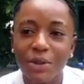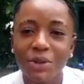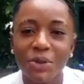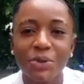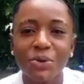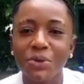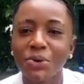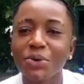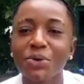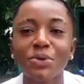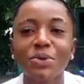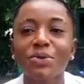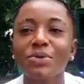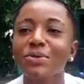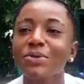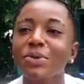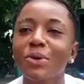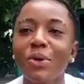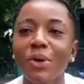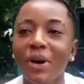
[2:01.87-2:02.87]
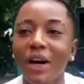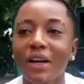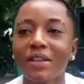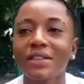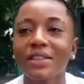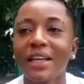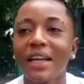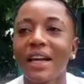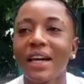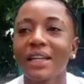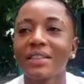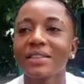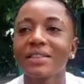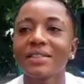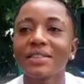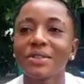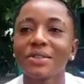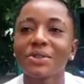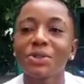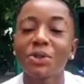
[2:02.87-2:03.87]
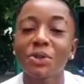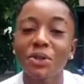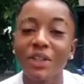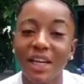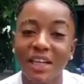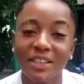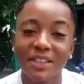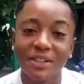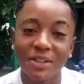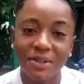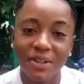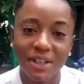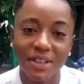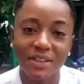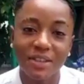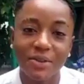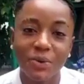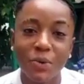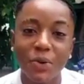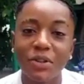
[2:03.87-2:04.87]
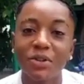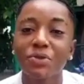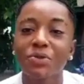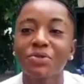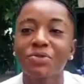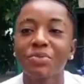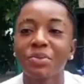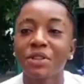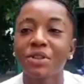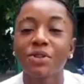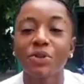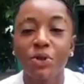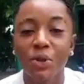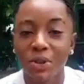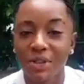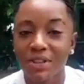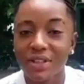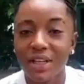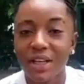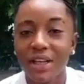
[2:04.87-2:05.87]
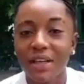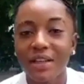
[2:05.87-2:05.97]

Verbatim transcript: We just want to go out there and show Nigerians what we've been taught,